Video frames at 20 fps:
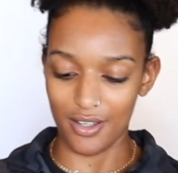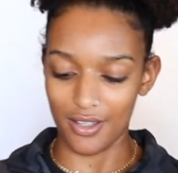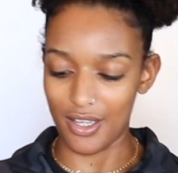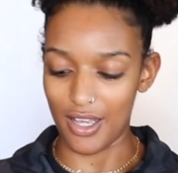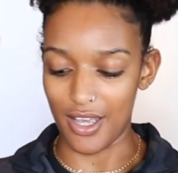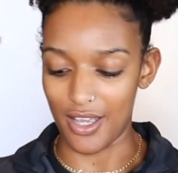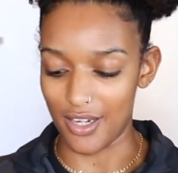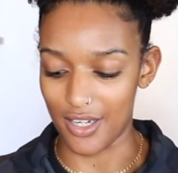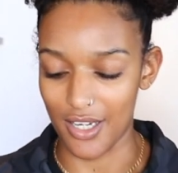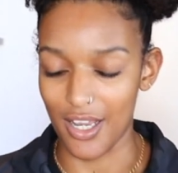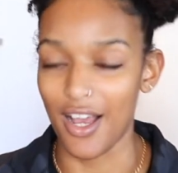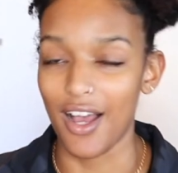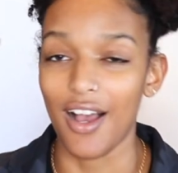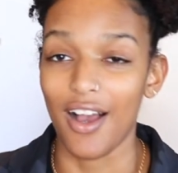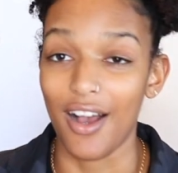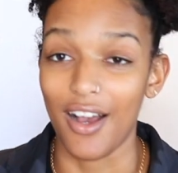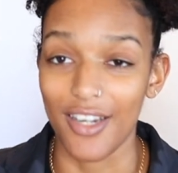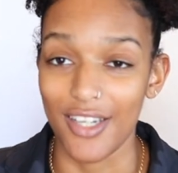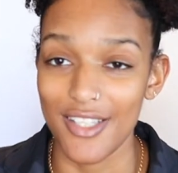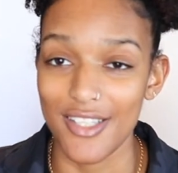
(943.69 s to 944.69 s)
And
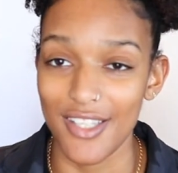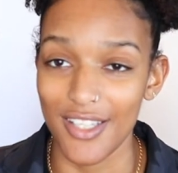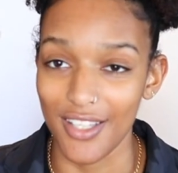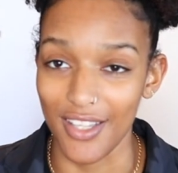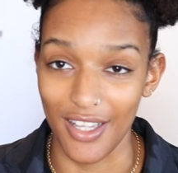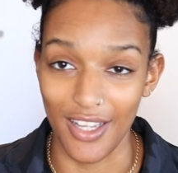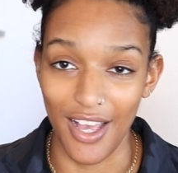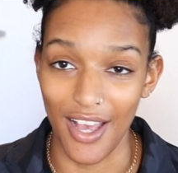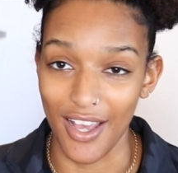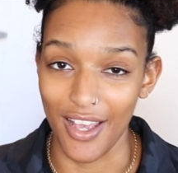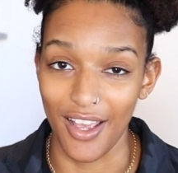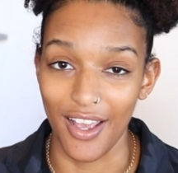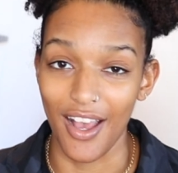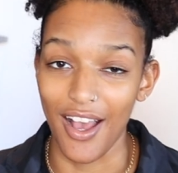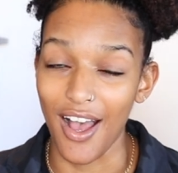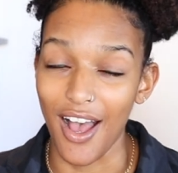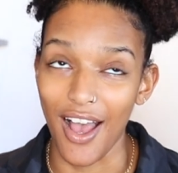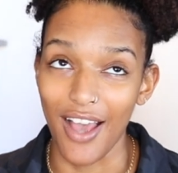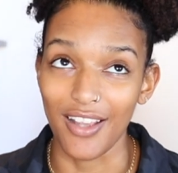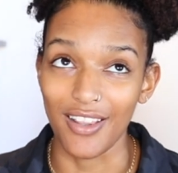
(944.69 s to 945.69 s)
honestly, like
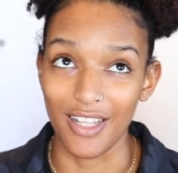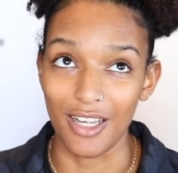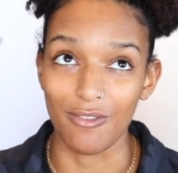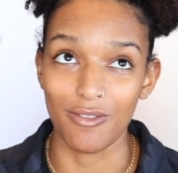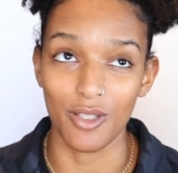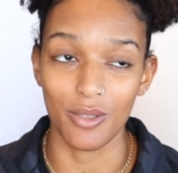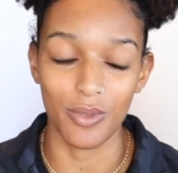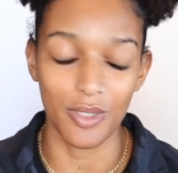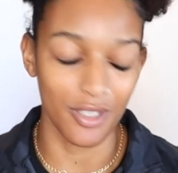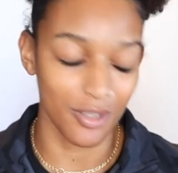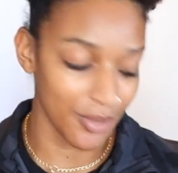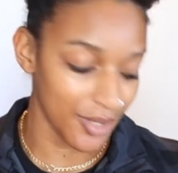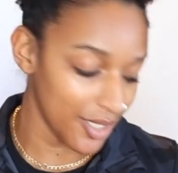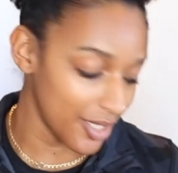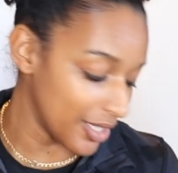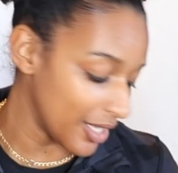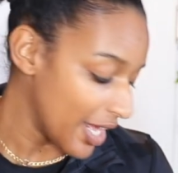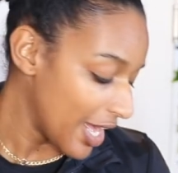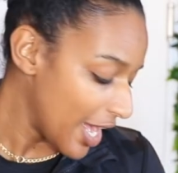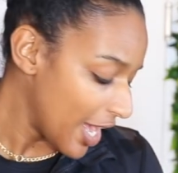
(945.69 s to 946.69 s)
I love
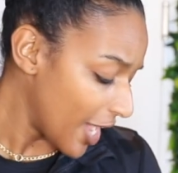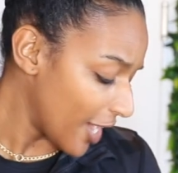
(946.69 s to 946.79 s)
TheRealReal.